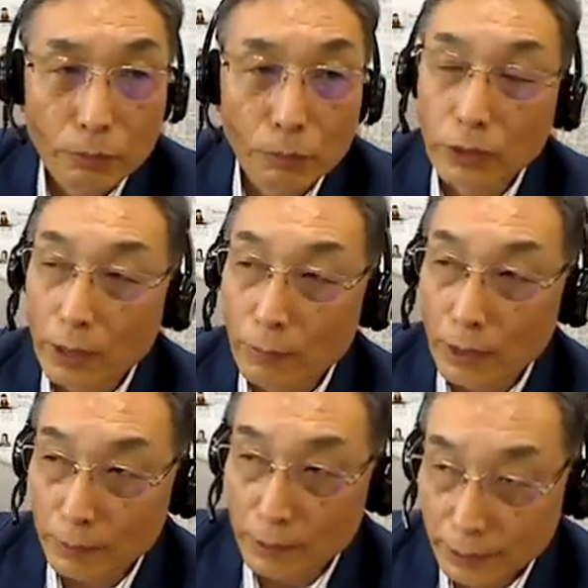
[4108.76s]
So
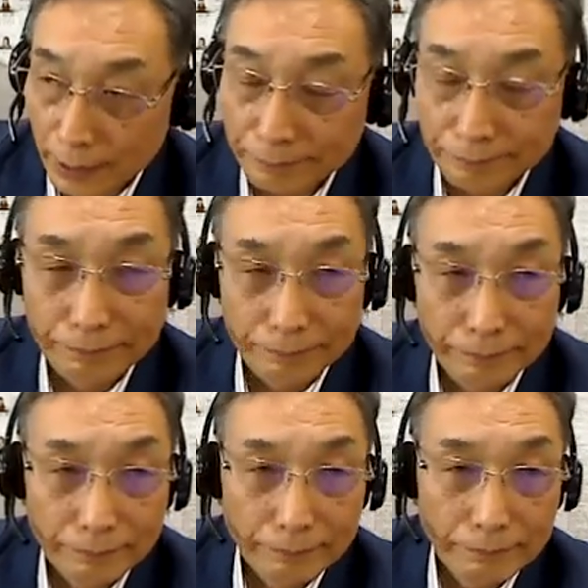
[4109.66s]
because we
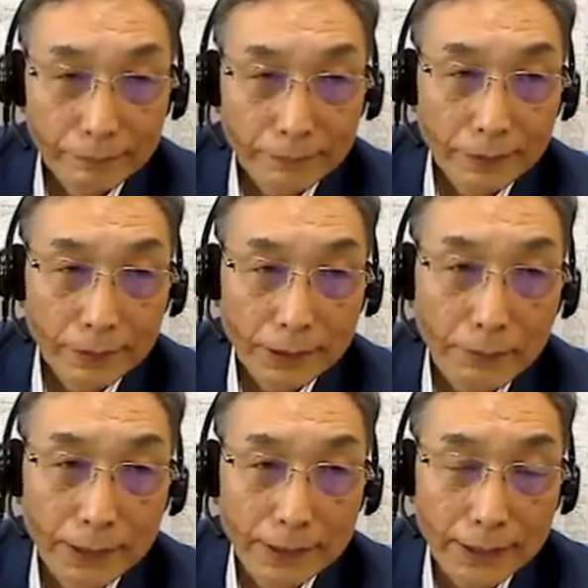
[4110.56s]
show the
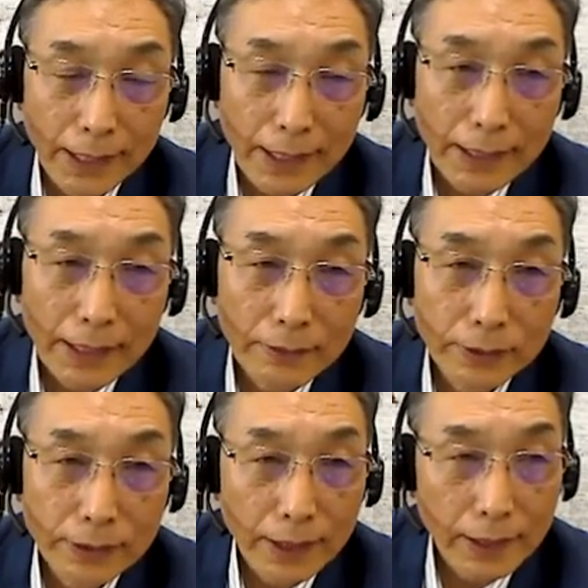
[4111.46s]
basic form of
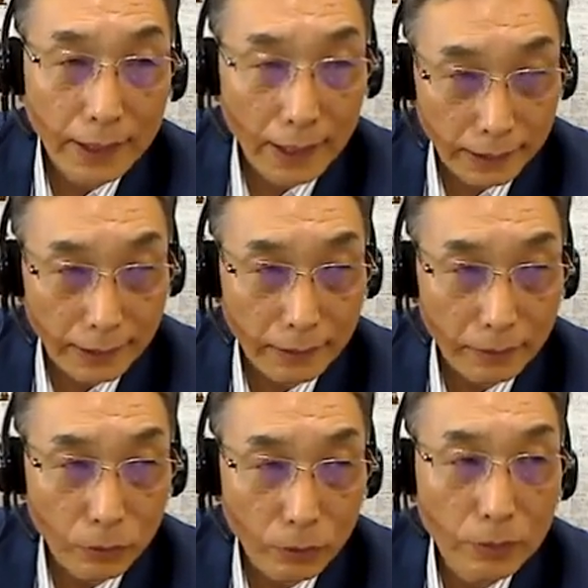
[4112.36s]
tokkatsu and
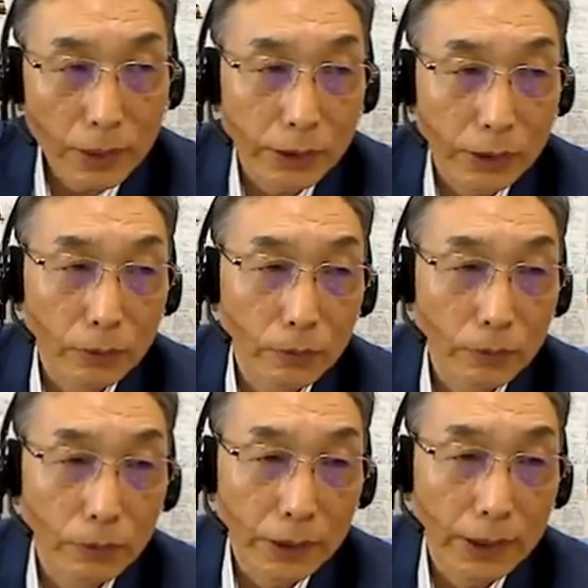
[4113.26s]
sometimes it was
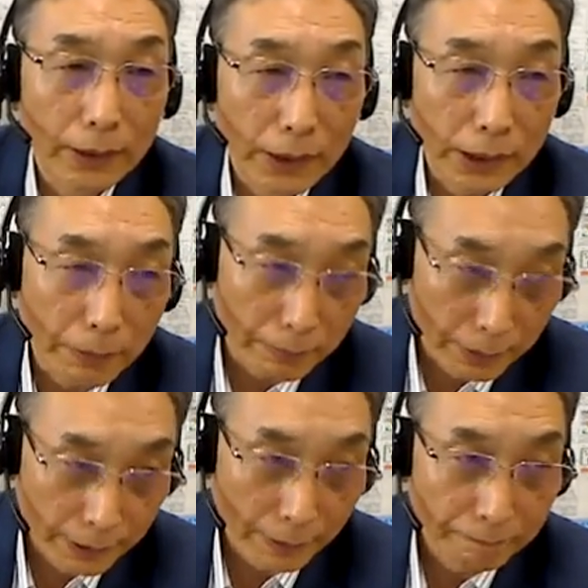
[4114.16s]
difficult to
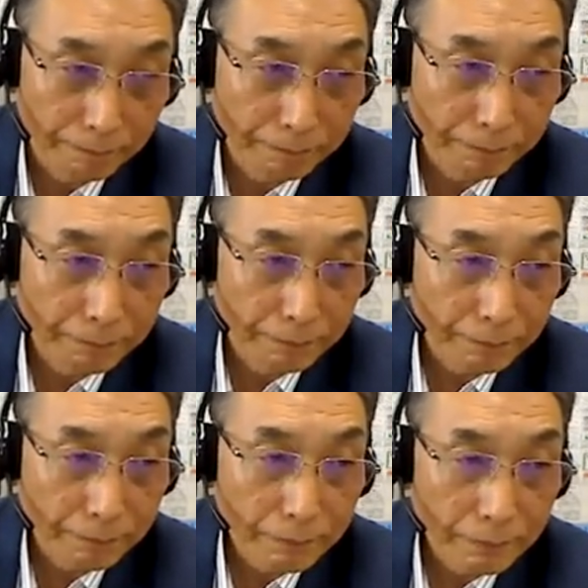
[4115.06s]
apply
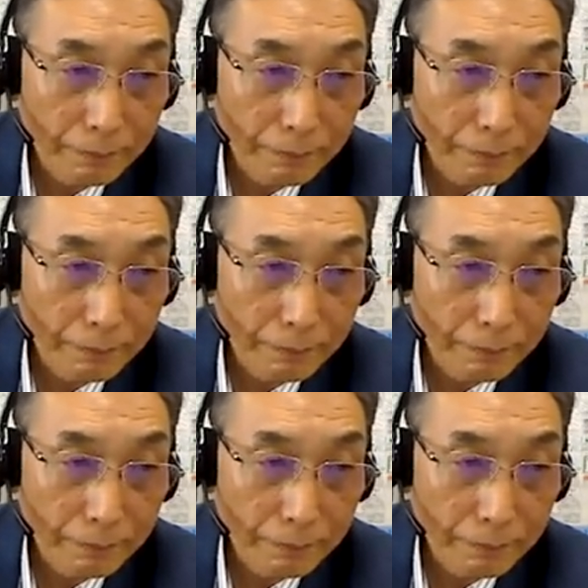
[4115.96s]
in other